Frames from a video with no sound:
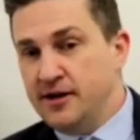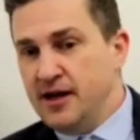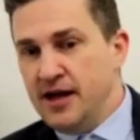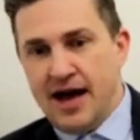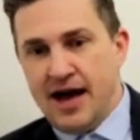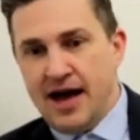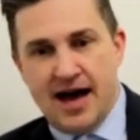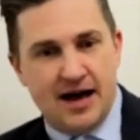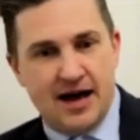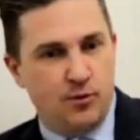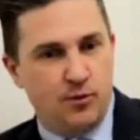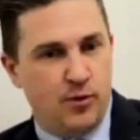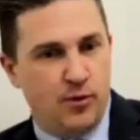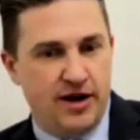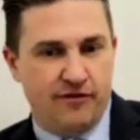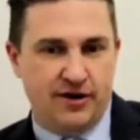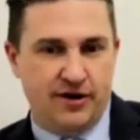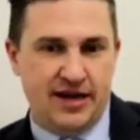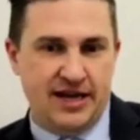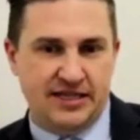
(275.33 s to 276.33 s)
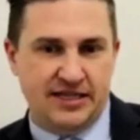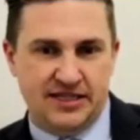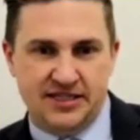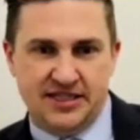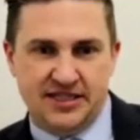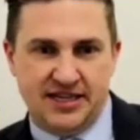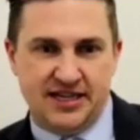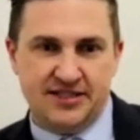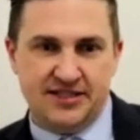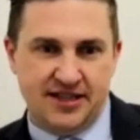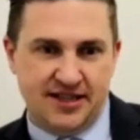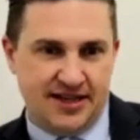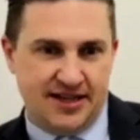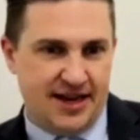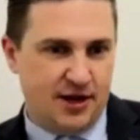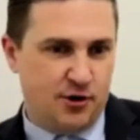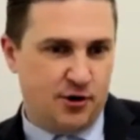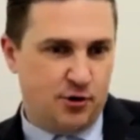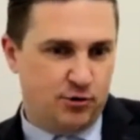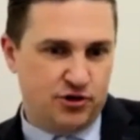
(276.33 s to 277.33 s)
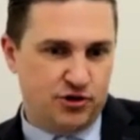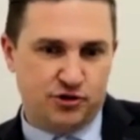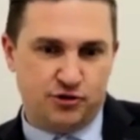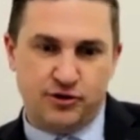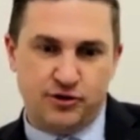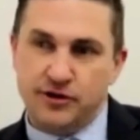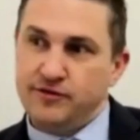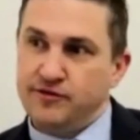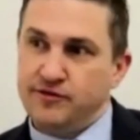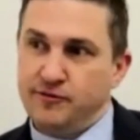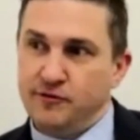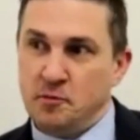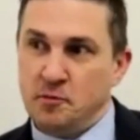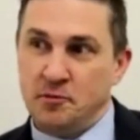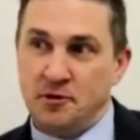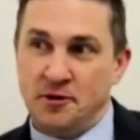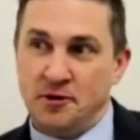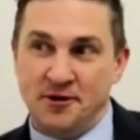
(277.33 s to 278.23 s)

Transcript: And whenever he suggested that I go straight from football,